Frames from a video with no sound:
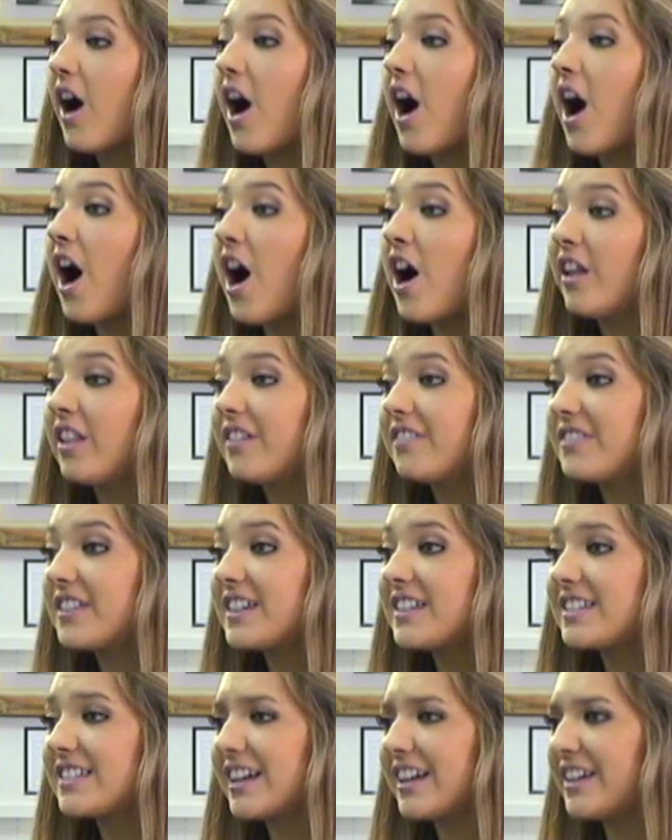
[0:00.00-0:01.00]
All of
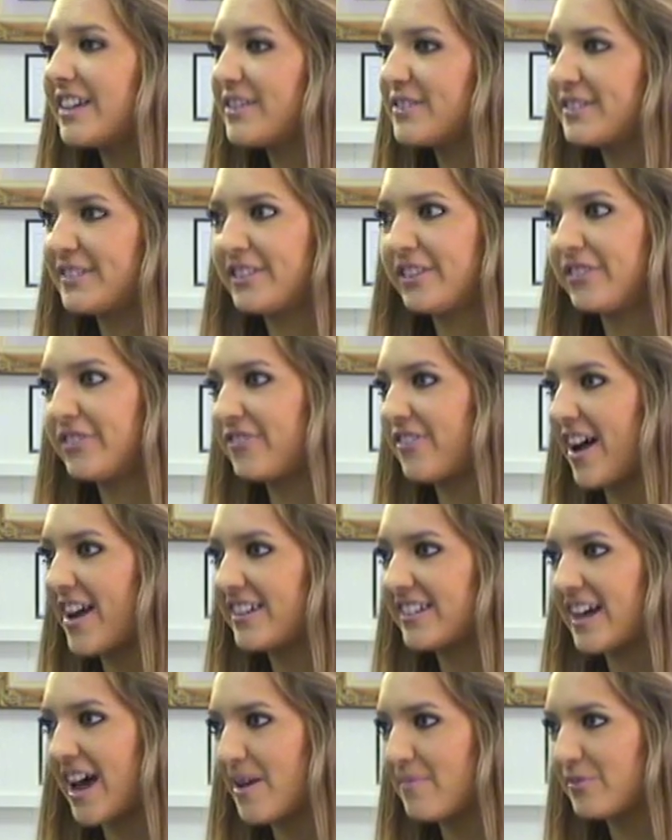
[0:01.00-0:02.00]
this, and you still find
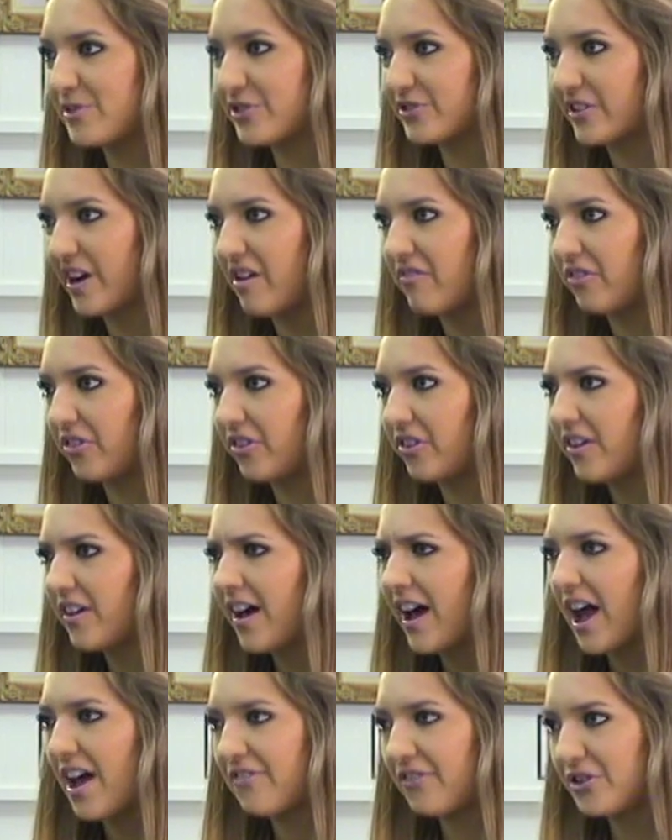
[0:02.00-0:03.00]
time to travel.
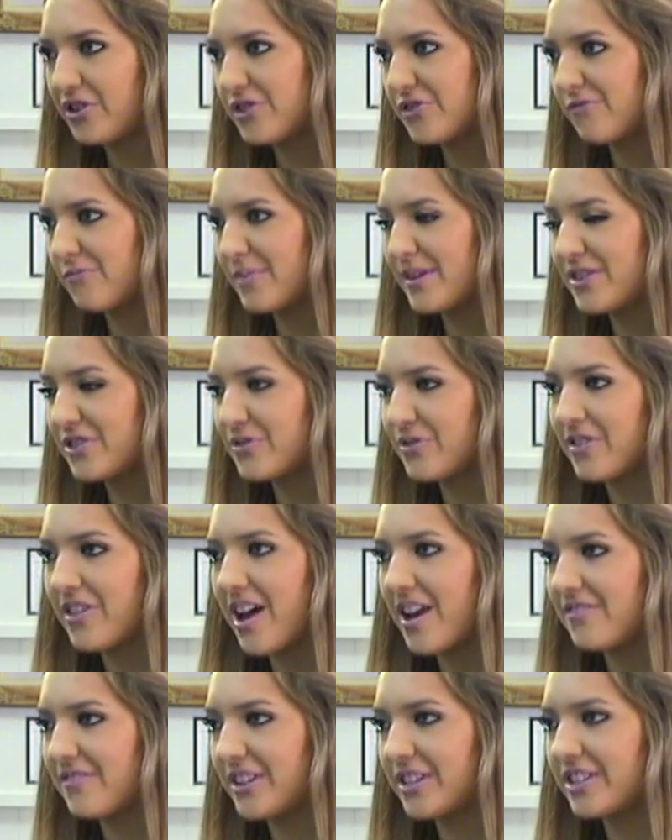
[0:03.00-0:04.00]
I've heard you've been to a lot
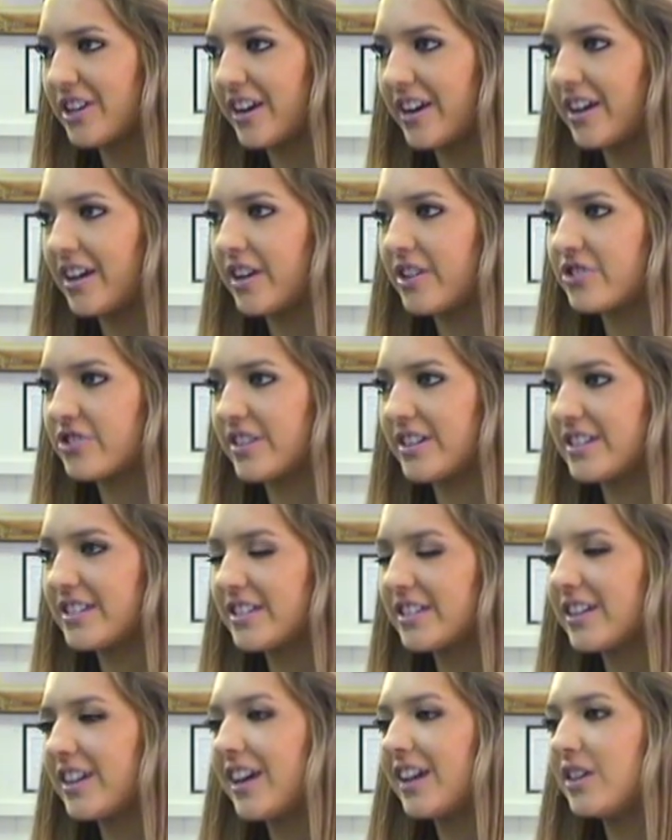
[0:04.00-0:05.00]
of exotic
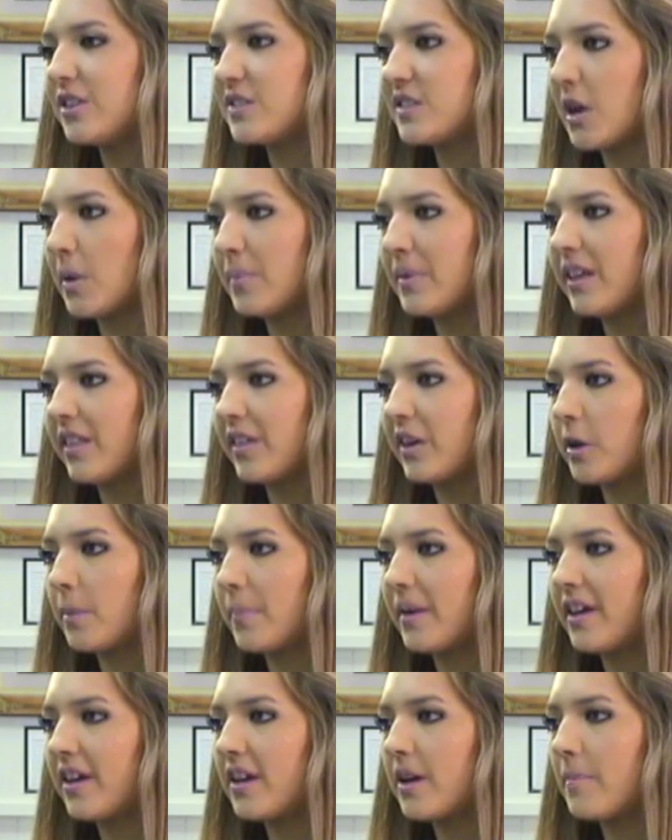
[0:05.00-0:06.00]
countries. Can you tell me a little
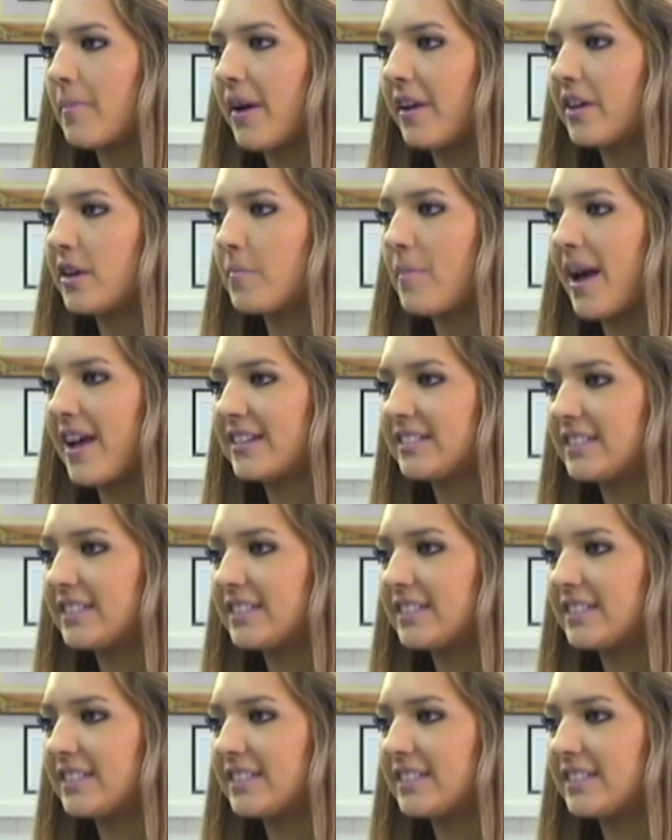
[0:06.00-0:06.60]
bit about your past